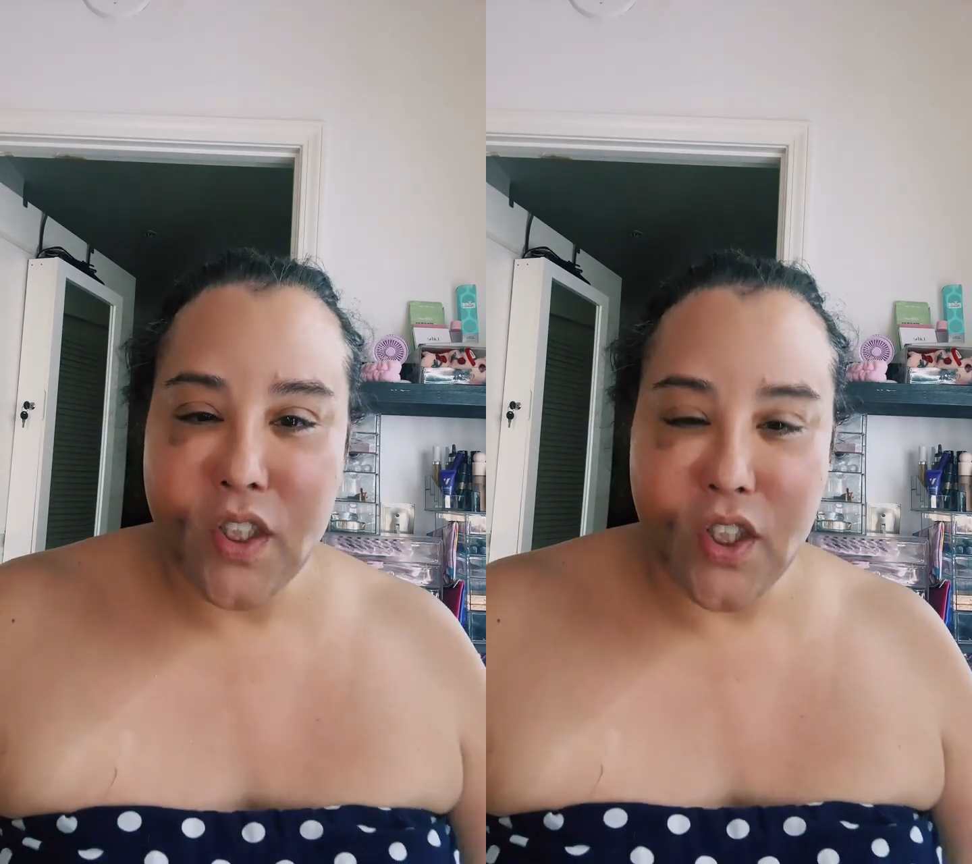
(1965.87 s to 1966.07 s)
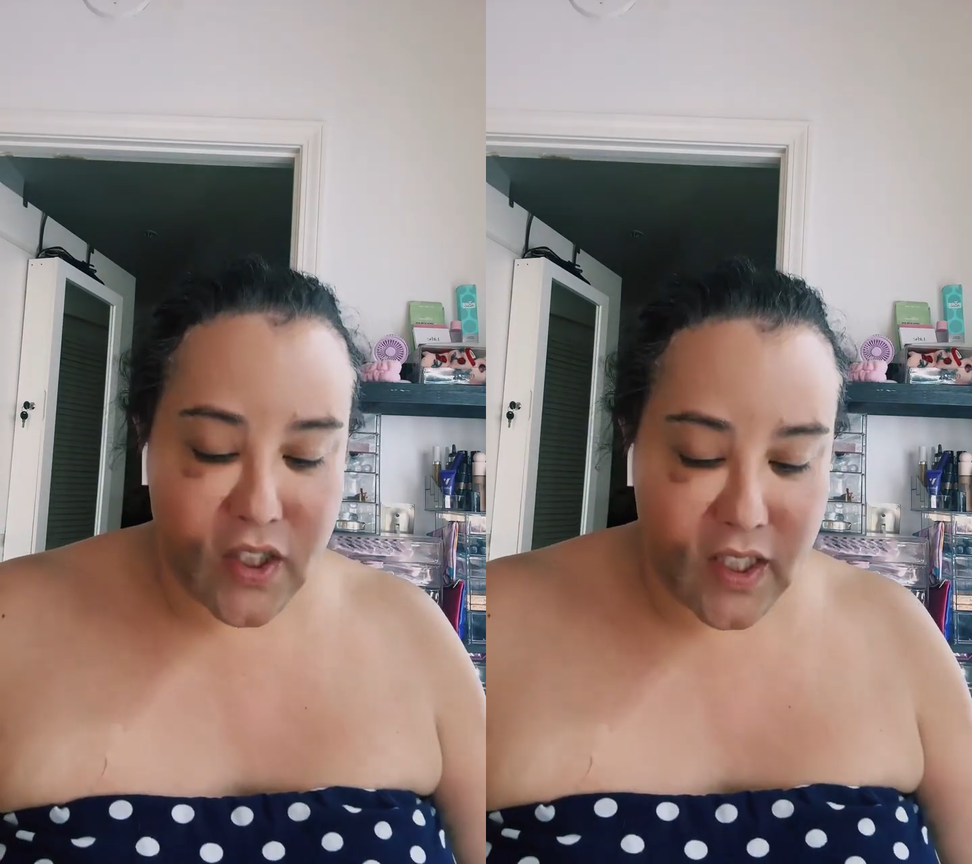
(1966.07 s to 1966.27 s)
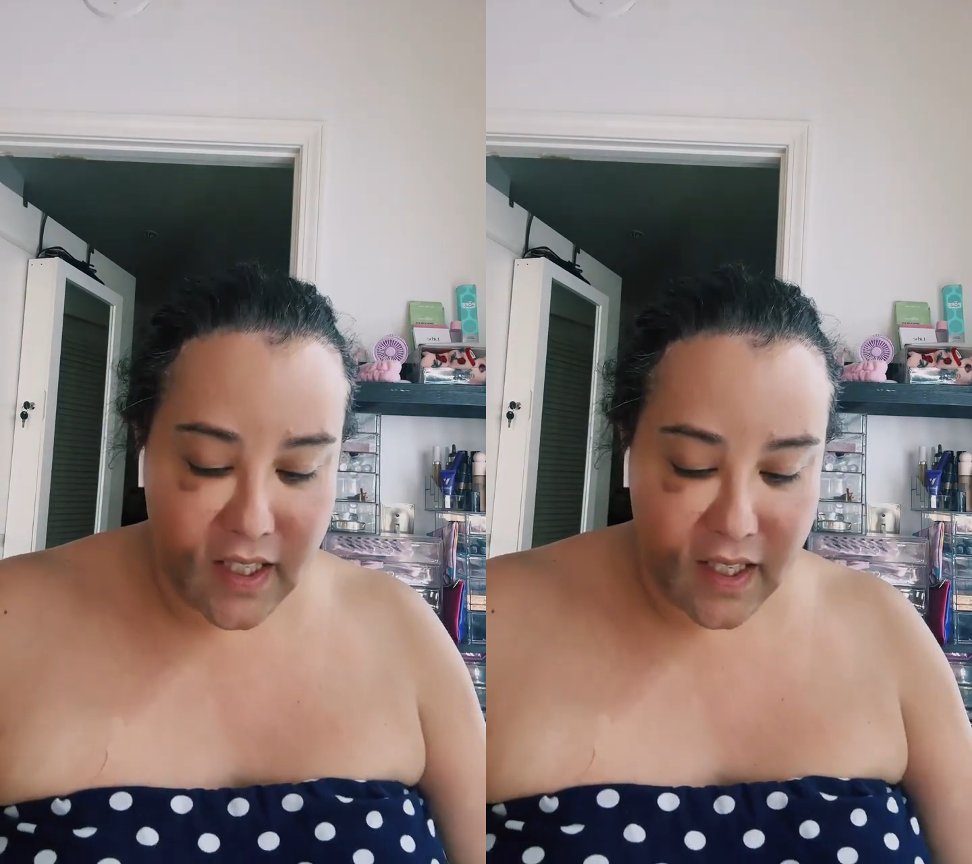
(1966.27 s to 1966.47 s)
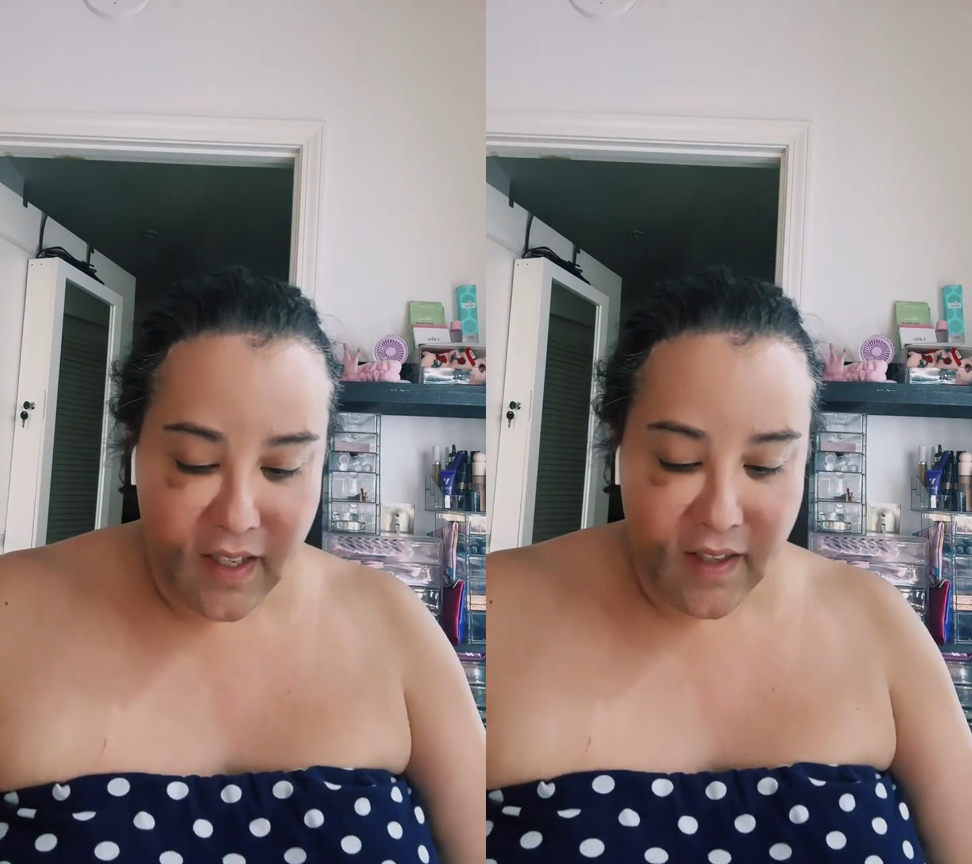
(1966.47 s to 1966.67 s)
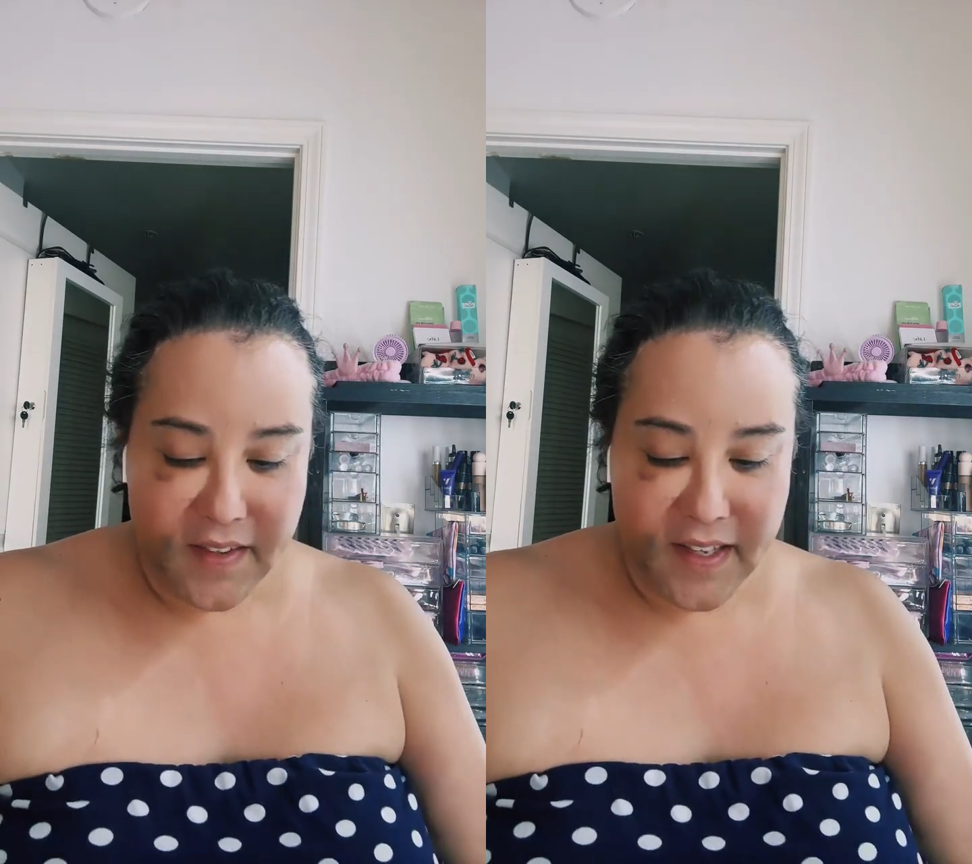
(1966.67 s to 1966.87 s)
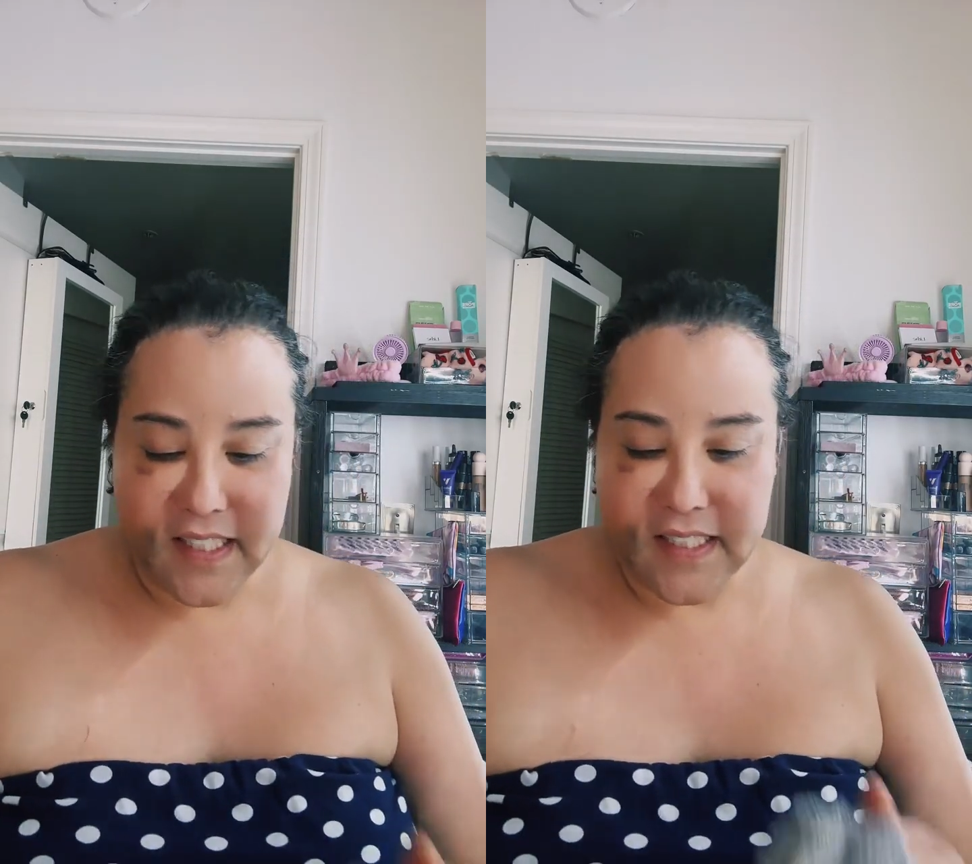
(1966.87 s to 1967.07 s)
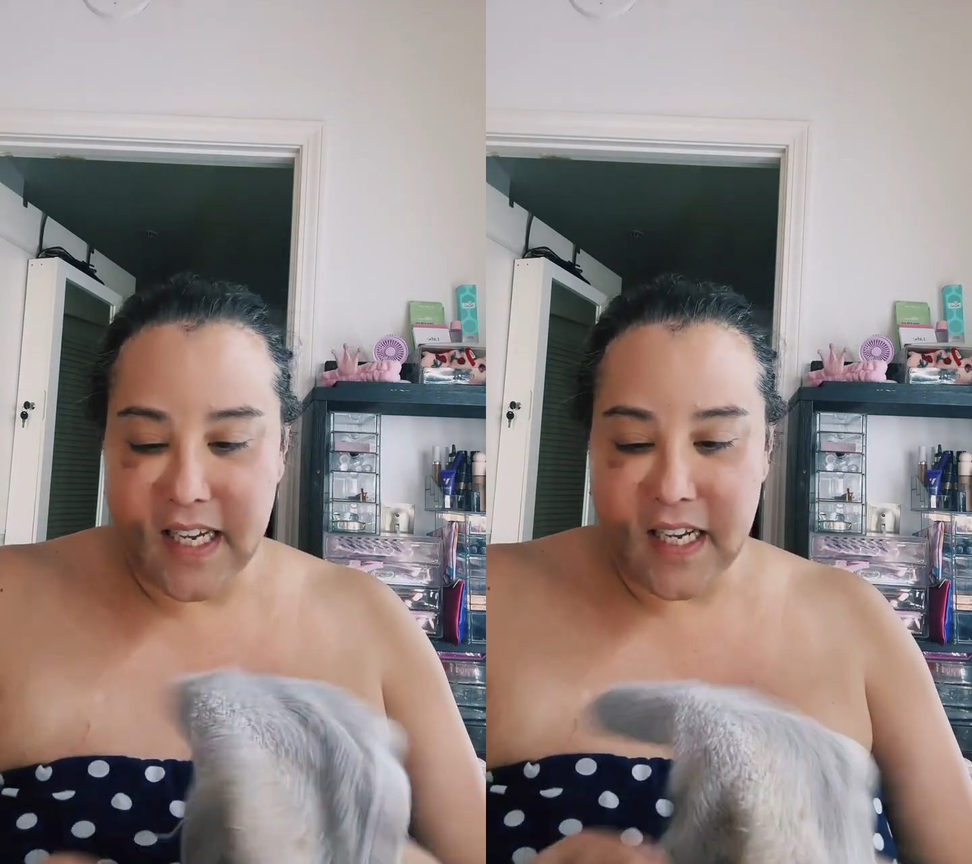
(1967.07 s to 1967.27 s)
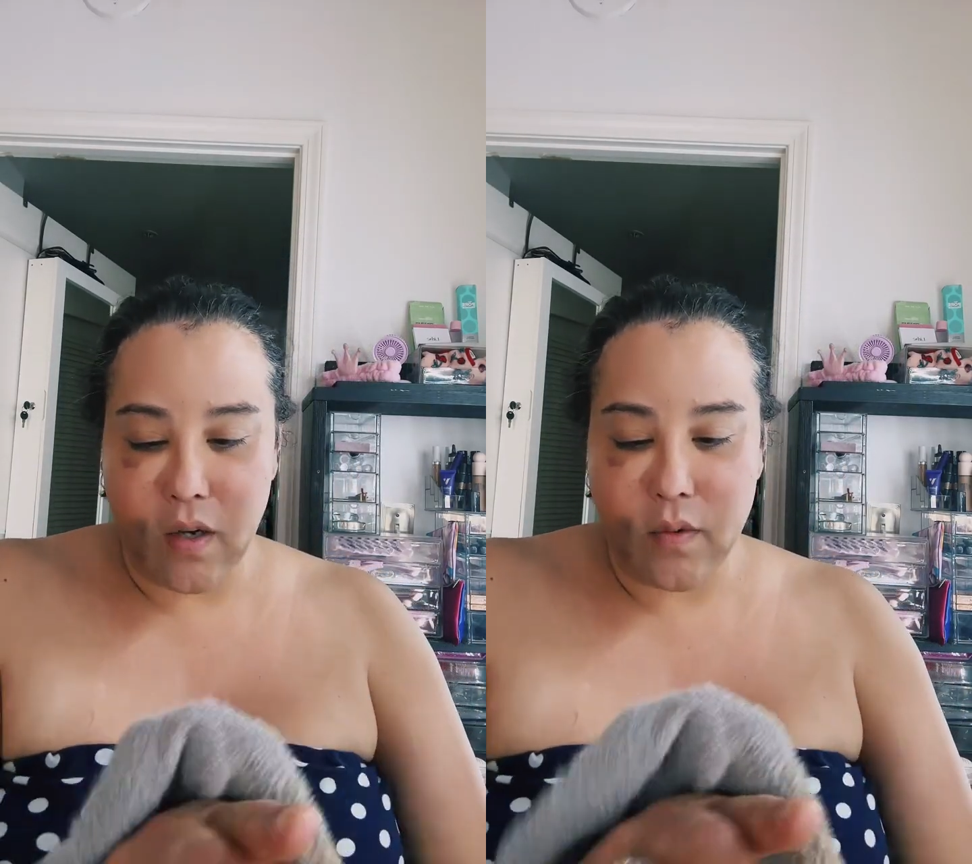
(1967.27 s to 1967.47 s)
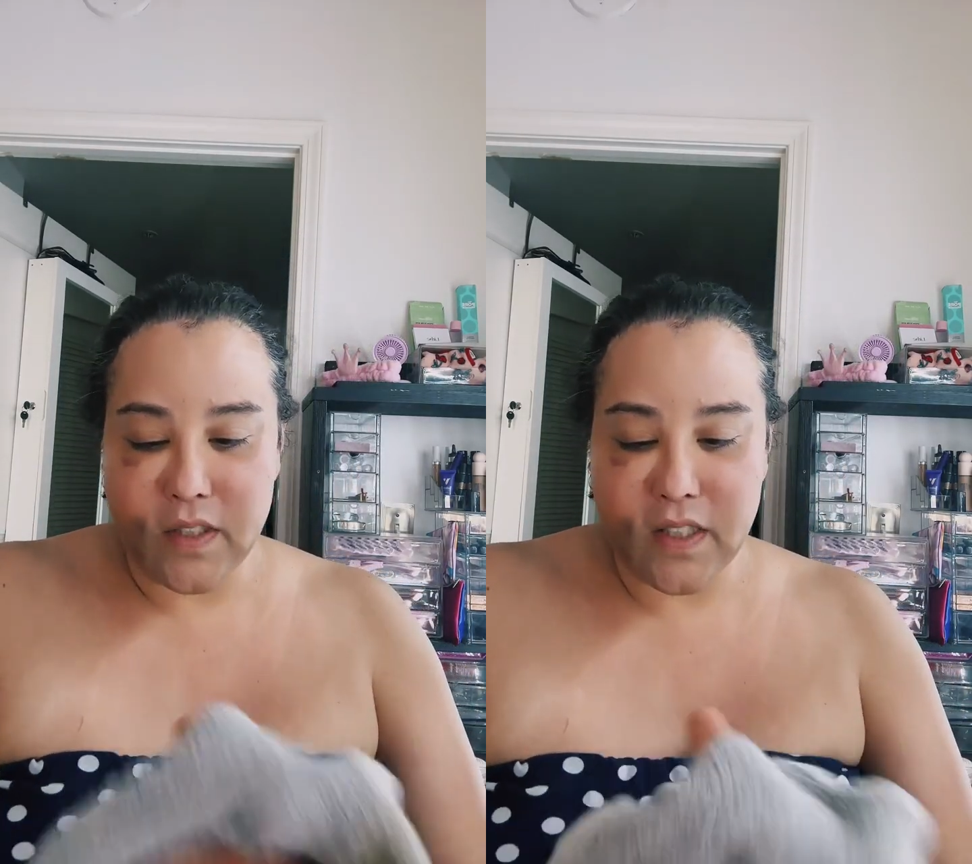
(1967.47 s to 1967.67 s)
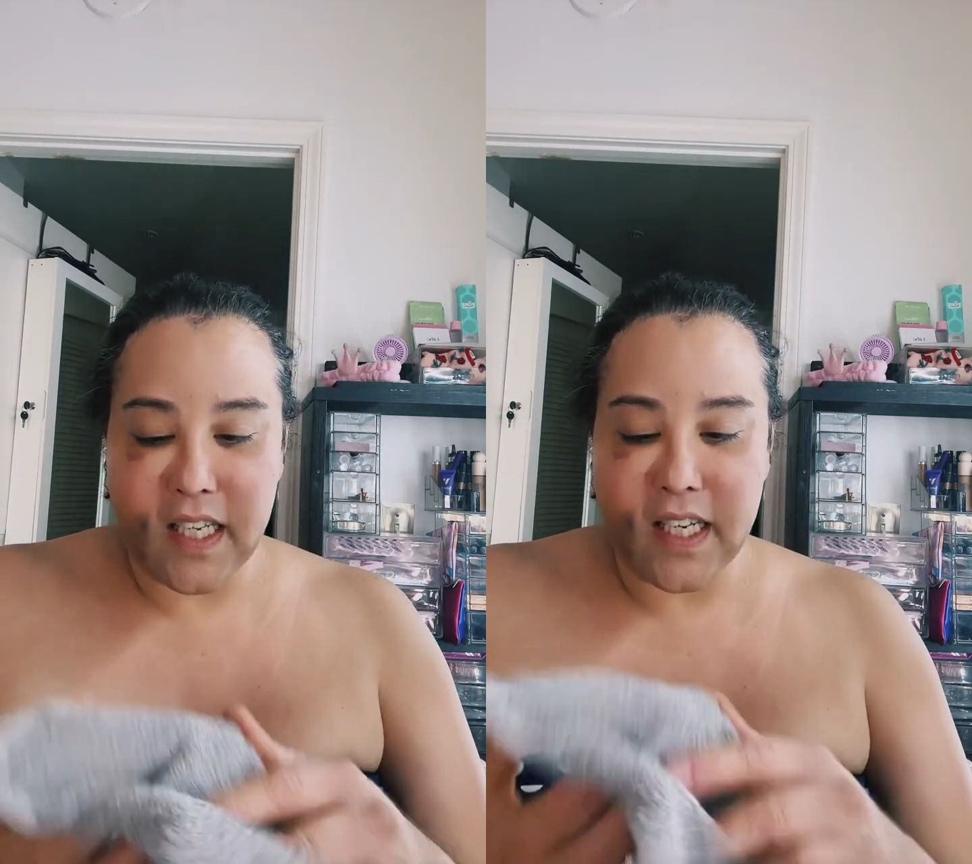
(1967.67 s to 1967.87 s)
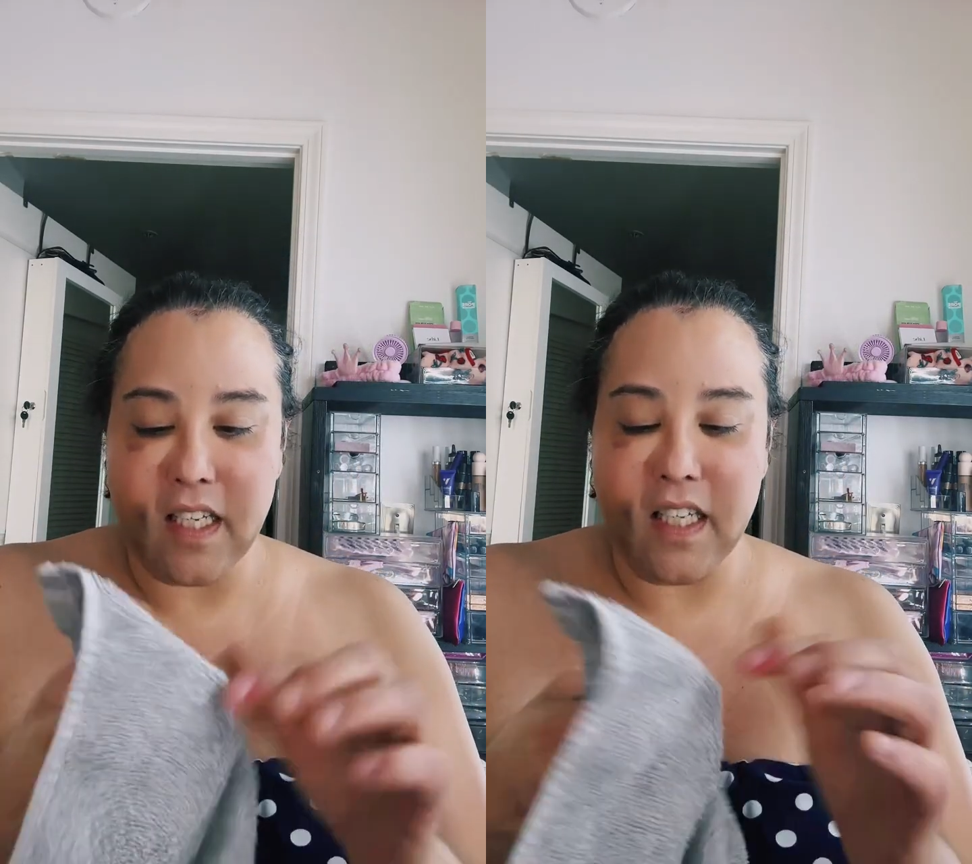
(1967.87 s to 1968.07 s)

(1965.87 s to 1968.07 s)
usually it could take almost like